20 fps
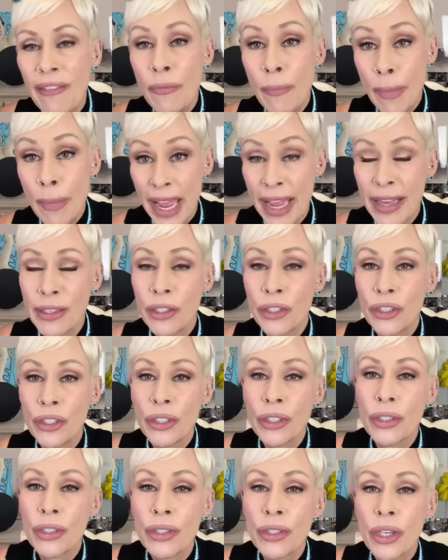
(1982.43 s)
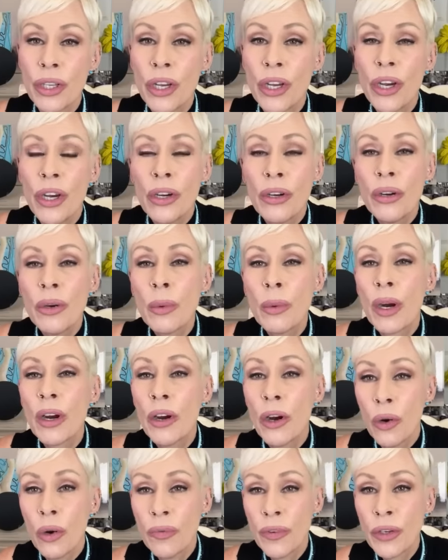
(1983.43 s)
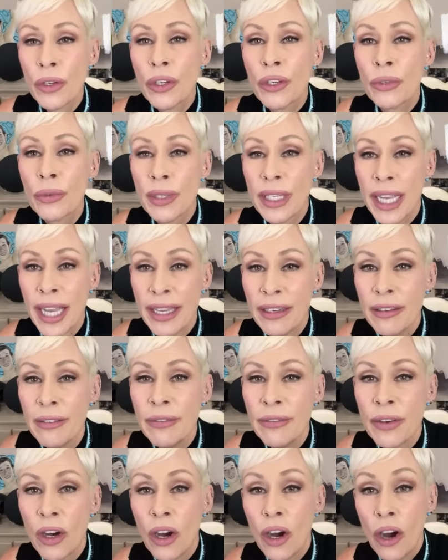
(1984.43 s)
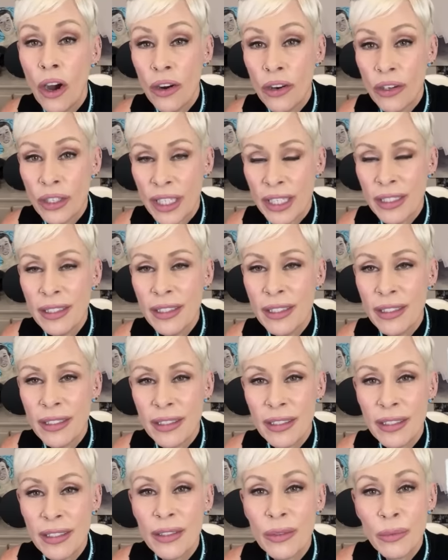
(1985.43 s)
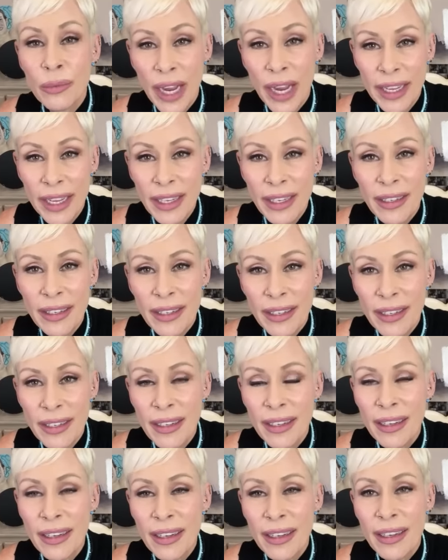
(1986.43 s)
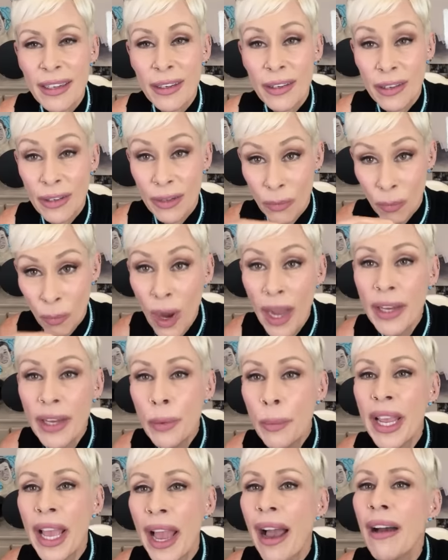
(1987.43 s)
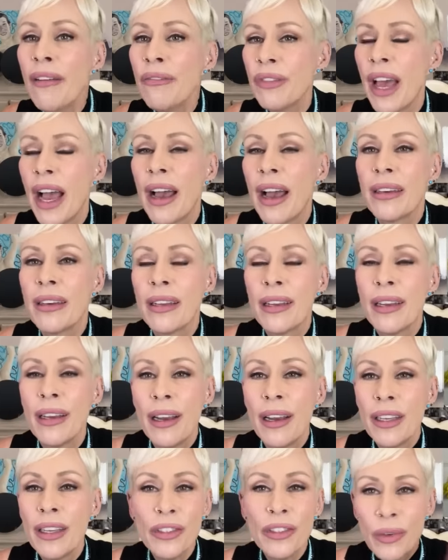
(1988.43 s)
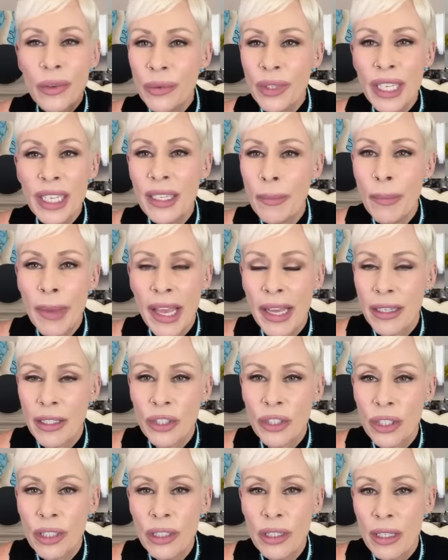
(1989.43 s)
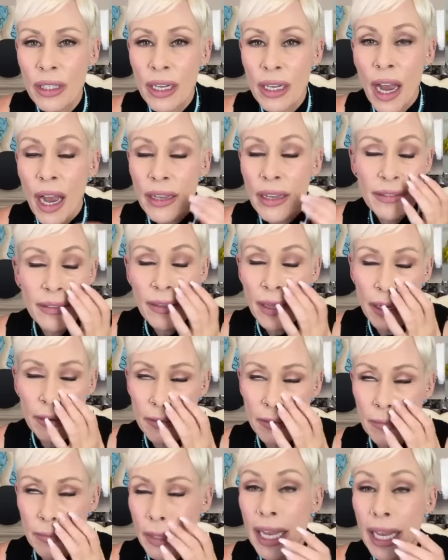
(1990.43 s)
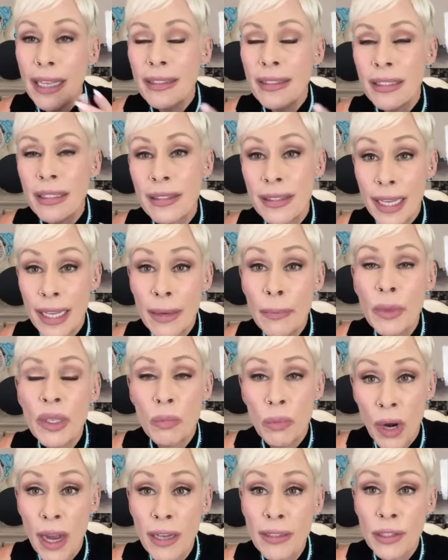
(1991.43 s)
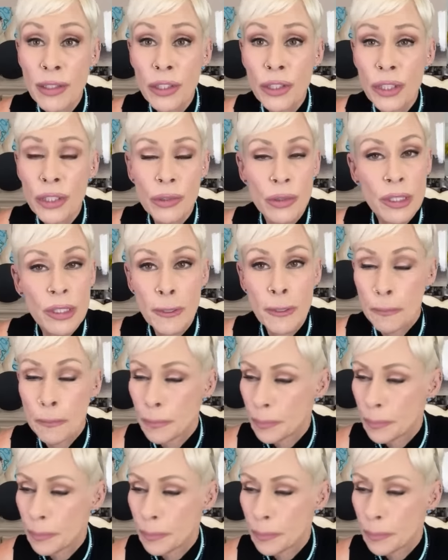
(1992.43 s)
managers who are over creative artists, right? Why do we have that? You don't need a manager. It's the same with prostitutes.